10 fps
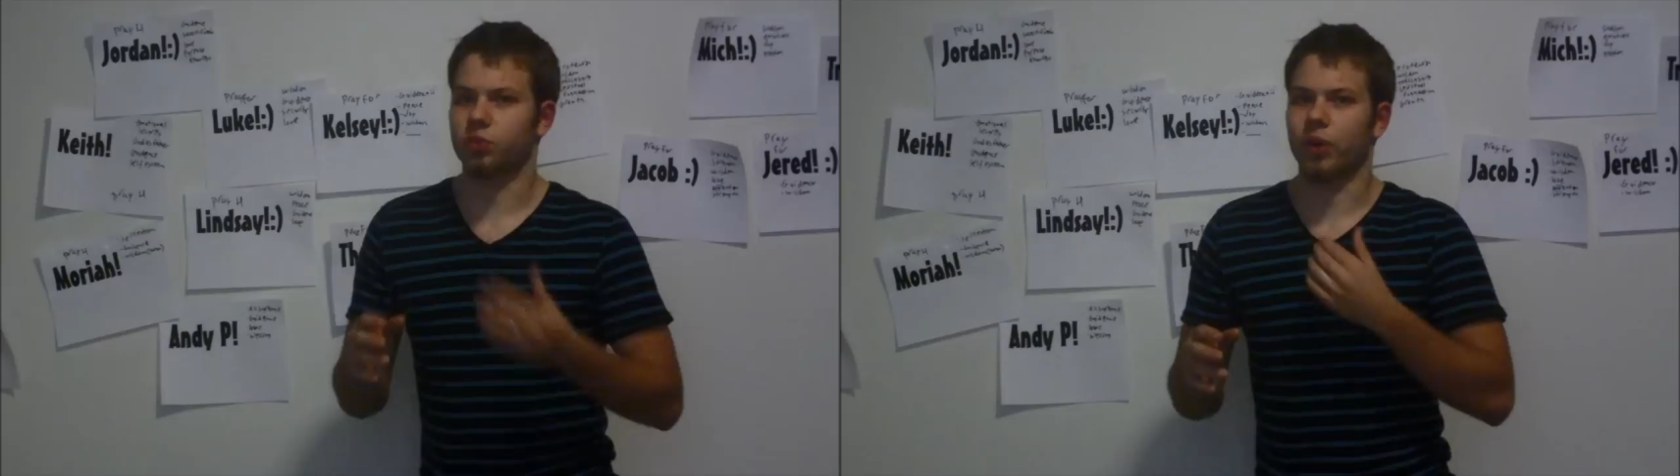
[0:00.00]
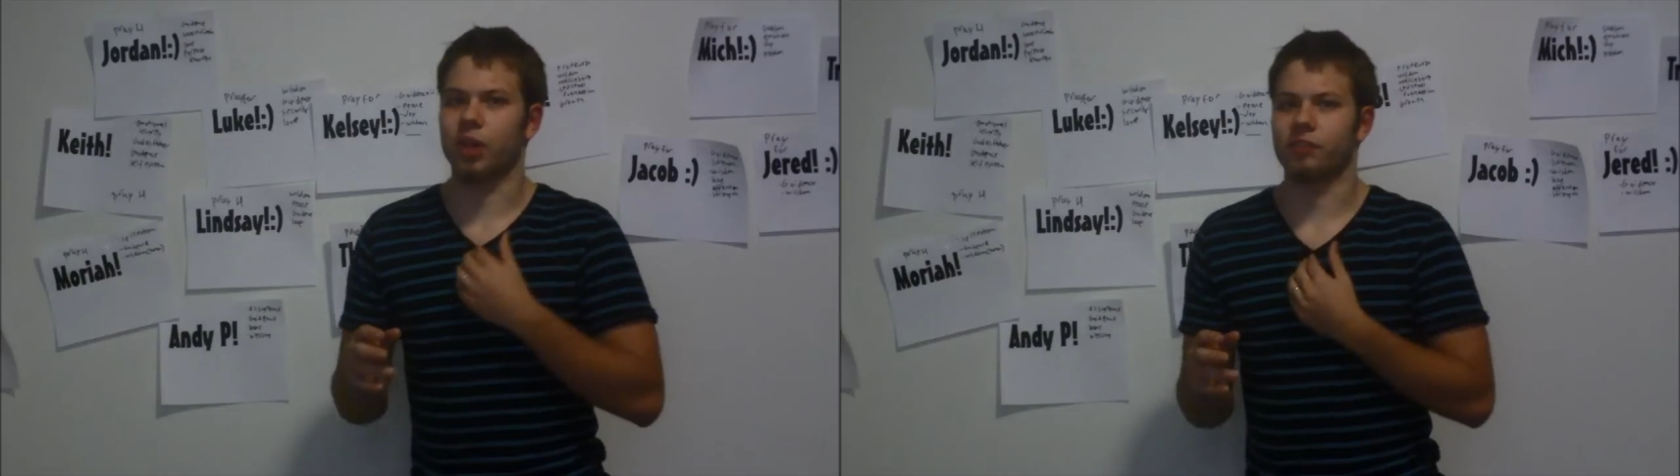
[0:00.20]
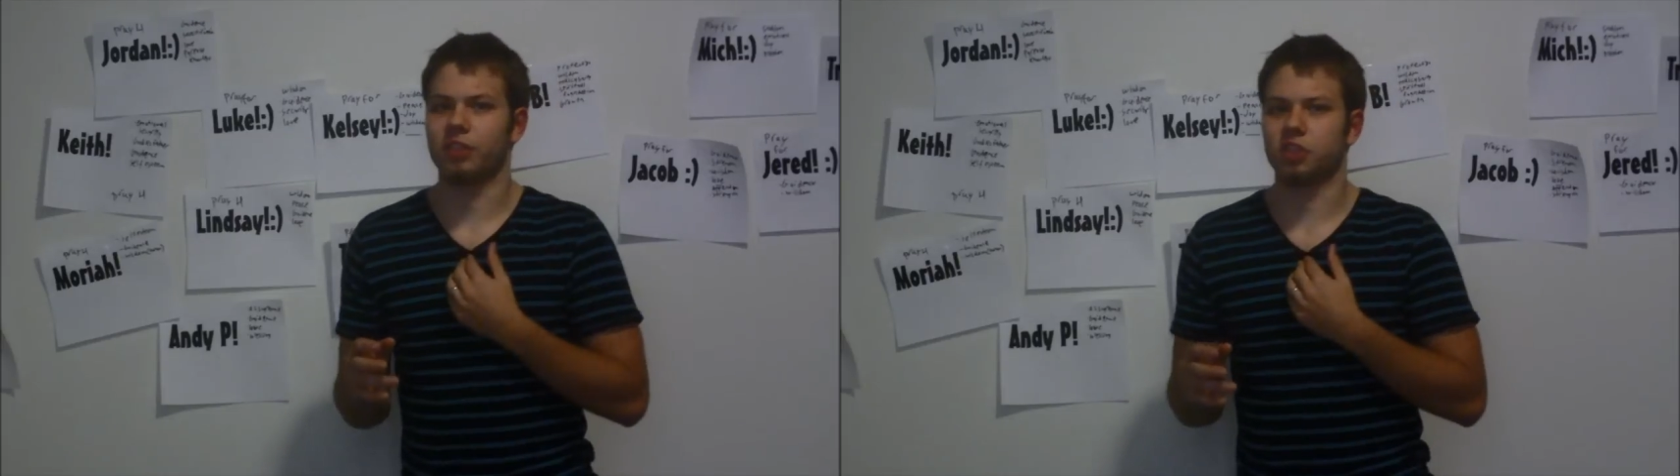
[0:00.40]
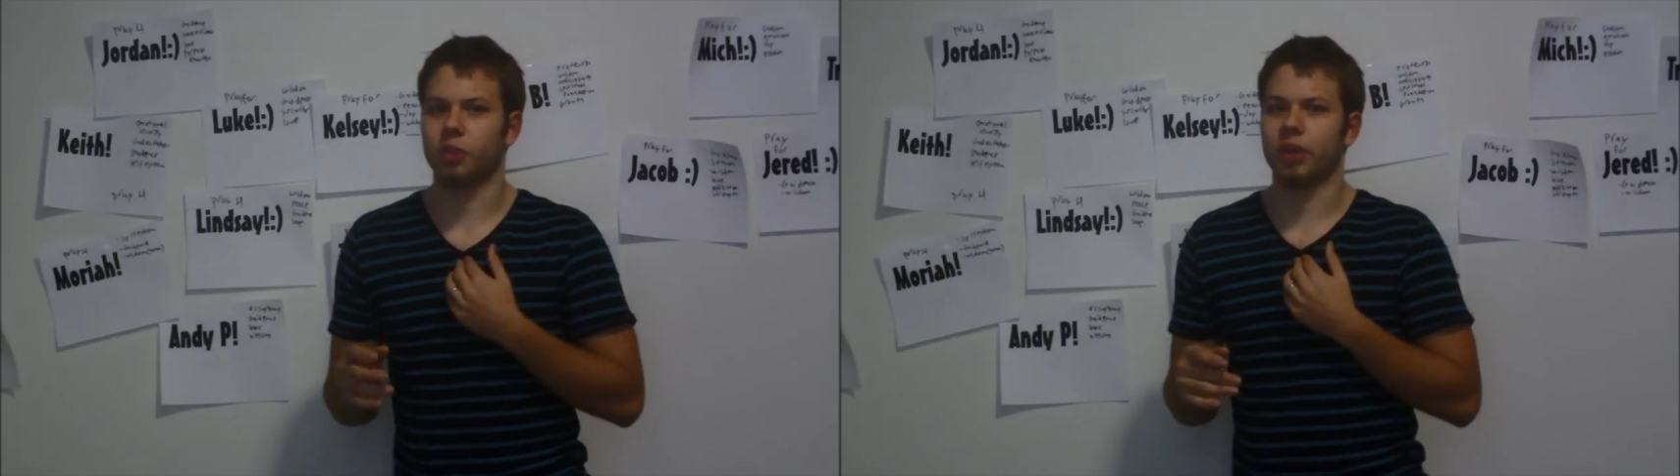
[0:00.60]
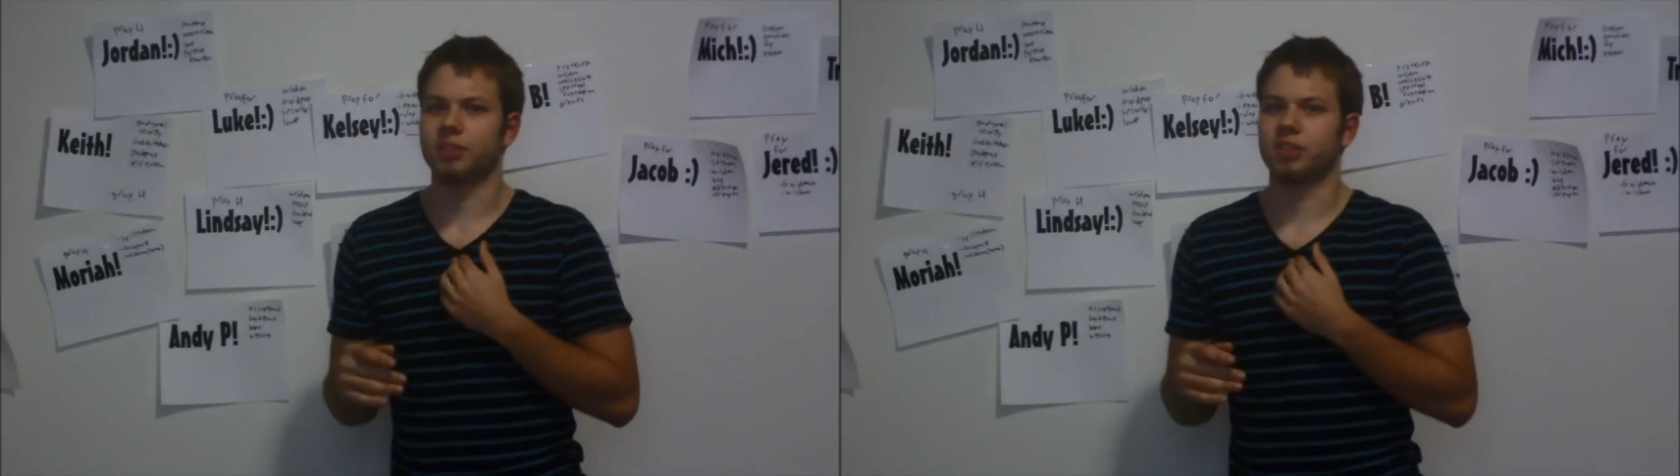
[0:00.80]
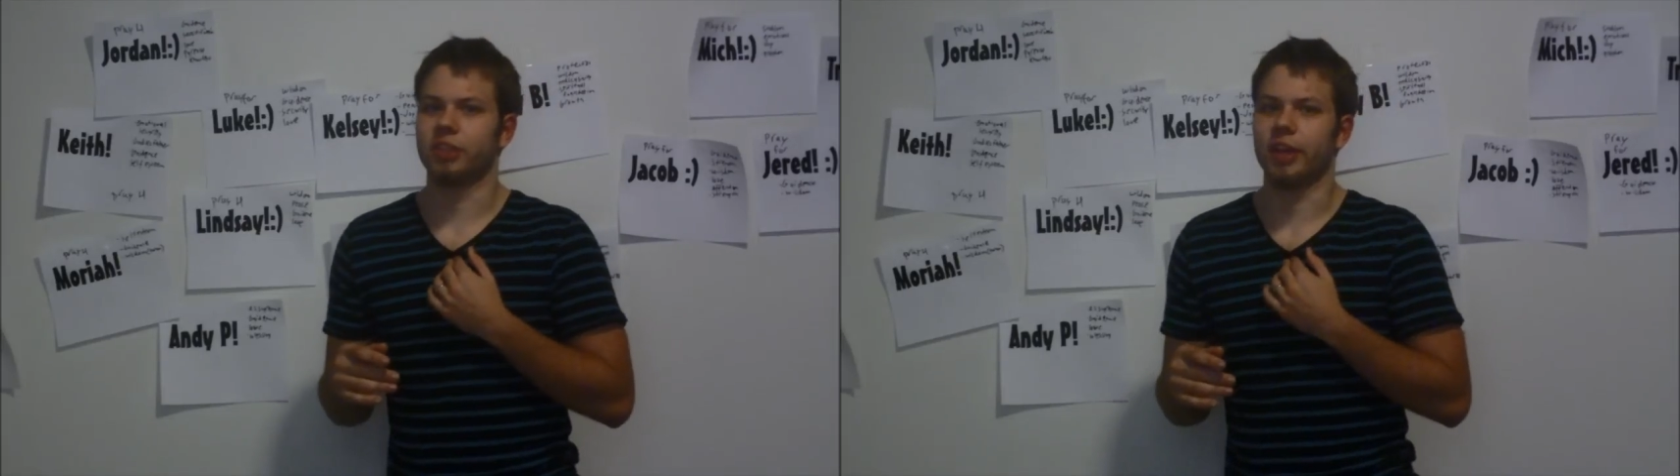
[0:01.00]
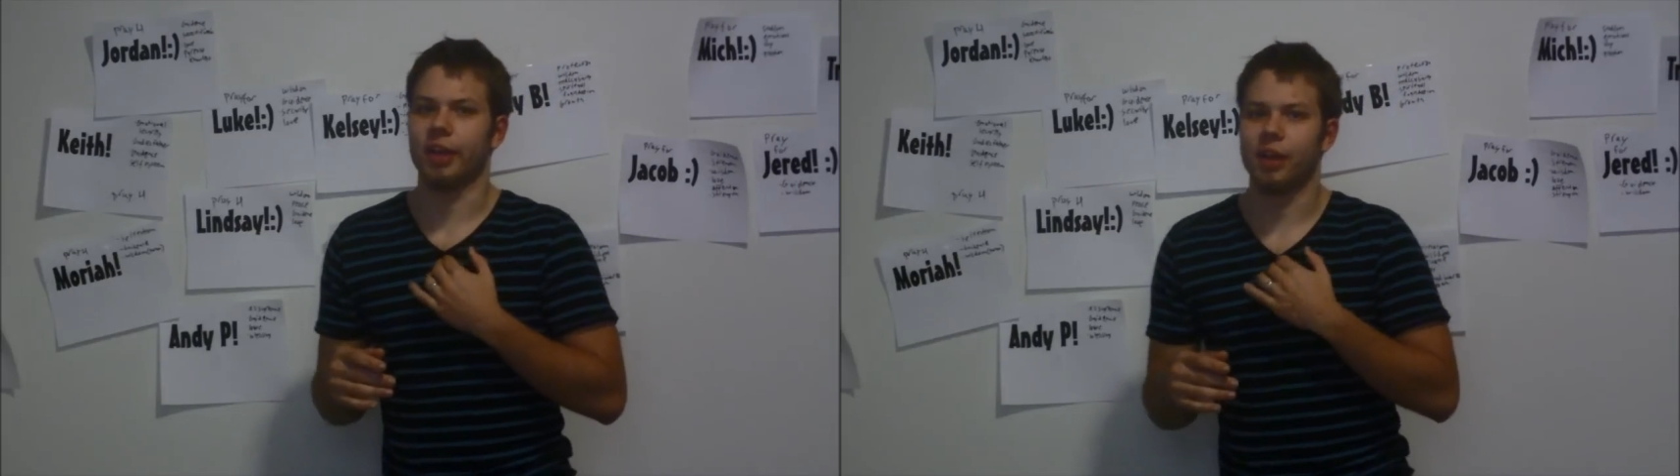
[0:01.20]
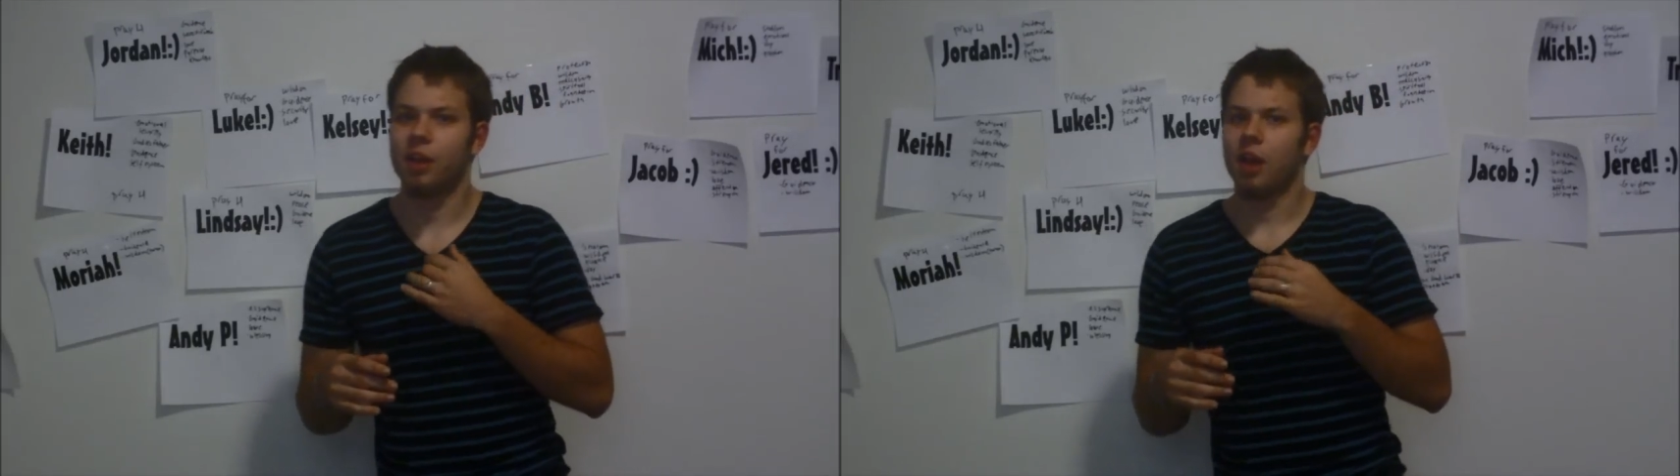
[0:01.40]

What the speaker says: relevant to us today.